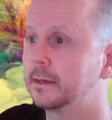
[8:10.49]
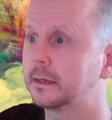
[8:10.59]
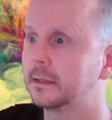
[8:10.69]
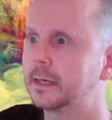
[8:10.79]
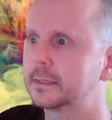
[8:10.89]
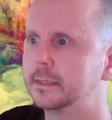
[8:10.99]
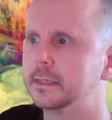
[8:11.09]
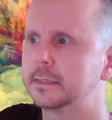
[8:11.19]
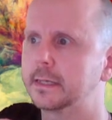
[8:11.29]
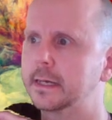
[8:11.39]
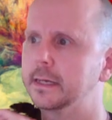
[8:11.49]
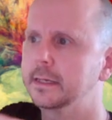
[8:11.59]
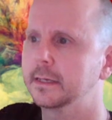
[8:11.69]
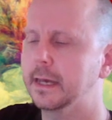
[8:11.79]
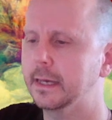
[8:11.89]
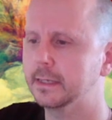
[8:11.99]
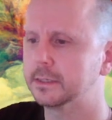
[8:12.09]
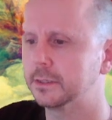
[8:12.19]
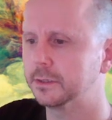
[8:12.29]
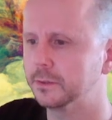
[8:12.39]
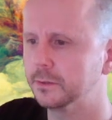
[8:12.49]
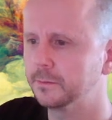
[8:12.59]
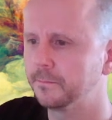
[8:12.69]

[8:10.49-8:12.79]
Gluttony, say, 8-2.